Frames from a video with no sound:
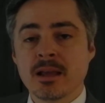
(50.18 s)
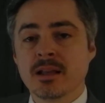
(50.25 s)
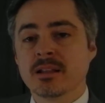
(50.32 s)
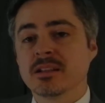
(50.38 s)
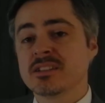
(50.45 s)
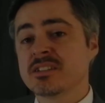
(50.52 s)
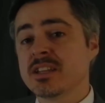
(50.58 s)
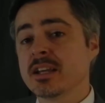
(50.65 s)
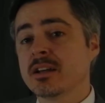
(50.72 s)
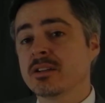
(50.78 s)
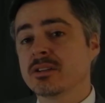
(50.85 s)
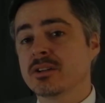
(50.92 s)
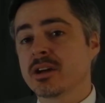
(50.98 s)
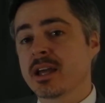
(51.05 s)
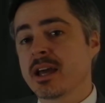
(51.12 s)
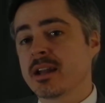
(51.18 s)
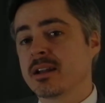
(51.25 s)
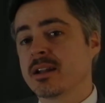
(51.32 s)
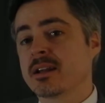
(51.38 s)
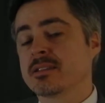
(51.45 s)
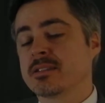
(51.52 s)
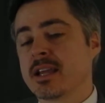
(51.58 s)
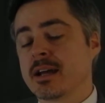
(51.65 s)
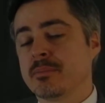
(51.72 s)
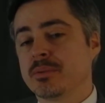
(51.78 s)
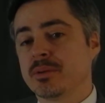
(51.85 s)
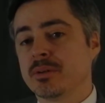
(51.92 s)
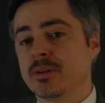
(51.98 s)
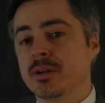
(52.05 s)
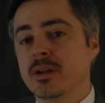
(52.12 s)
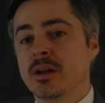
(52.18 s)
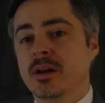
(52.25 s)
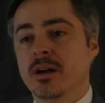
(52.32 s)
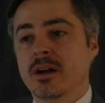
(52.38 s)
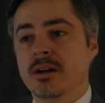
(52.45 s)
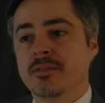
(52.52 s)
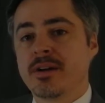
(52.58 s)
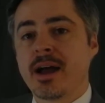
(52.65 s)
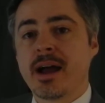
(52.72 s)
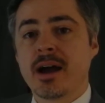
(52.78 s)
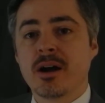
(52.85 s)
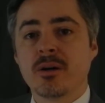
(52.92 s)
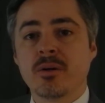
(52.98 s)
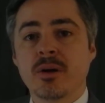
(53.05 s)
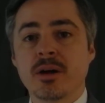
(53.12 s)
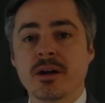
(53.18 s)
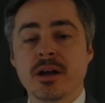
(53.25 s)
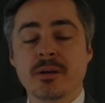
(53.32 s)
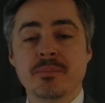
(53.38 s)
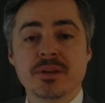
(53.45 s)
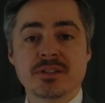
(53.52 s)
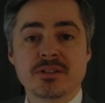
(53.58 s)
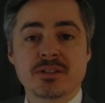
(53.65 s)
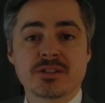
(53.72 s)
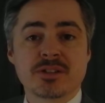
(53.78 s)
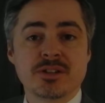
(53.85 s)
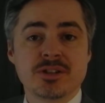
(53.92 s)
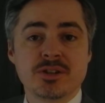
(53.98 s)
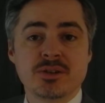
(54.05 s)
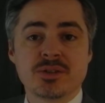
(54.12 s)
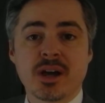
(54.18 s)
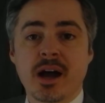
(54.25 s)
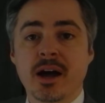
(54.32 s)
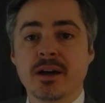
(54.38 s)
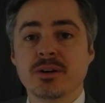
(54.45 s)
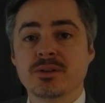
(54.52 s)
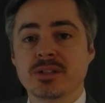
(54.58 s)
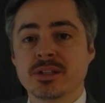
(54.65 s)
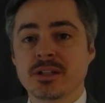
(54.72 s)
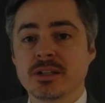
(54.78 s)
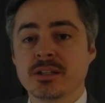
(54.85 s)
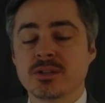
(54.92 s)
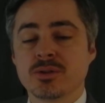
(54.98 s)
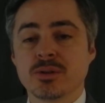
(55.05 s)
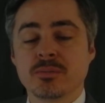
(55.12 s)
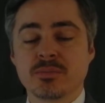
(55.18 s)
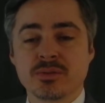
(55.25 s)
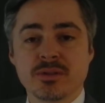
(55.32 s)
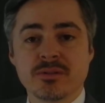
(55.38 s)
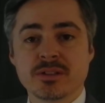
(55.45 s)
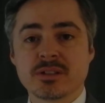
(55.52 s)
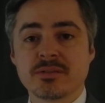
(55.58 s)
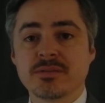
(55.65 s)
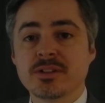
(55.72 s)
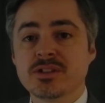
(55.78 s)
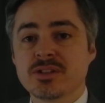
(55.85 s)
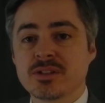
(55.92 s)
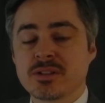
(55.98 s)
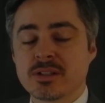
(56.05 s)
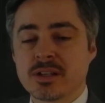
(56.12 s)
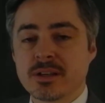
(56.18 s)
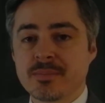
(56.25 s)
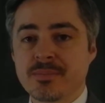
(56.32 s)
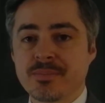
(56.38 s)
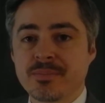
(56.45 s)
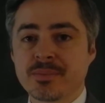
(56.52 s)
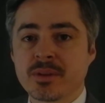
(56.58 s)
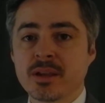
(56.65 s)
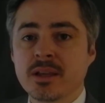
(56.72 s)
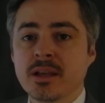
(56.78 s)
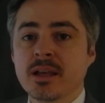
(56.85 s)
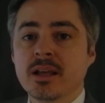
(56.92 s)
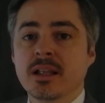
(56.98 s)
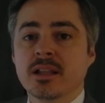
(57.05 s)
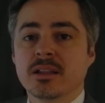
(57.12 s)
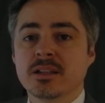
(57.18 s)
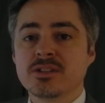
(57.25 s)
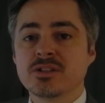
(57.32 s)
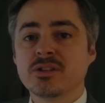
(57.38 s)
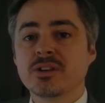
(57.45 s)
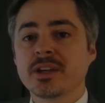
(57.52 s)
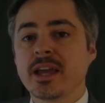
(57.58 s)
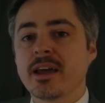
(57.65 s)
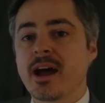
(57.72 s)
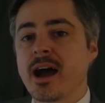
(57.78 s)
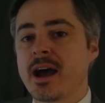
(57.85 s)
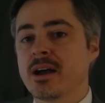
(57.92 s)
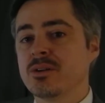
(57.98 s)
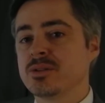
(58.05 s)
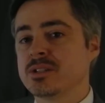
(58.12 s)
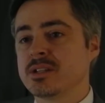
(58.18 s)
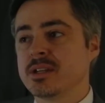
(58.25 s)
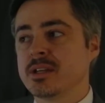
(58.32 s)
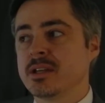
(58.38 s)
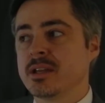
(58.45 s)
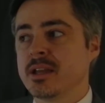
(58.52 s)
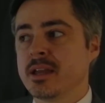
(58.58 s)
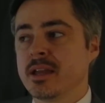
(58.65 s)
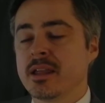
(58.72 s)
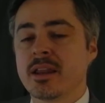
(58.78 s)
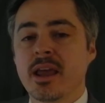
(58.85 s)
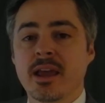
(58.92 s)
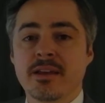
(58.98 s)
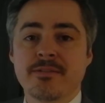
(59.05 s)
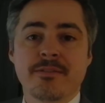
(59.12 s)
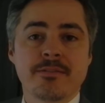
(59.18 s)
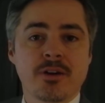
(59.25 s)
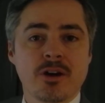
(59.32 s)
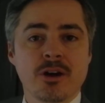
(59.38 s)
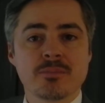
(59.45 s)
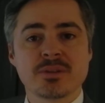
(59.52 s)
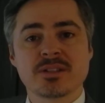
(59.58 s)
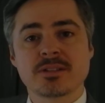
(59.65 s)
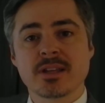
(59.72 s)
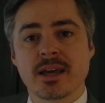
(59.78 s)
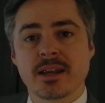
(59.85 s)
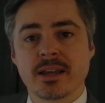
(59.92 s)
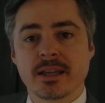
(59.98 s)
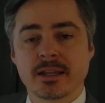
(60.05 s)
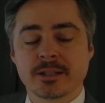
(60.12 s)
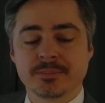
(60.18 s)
Let's take a look at an example of how a business could use IoT to improve its efficiency. Let's look at IoT in a farm setting.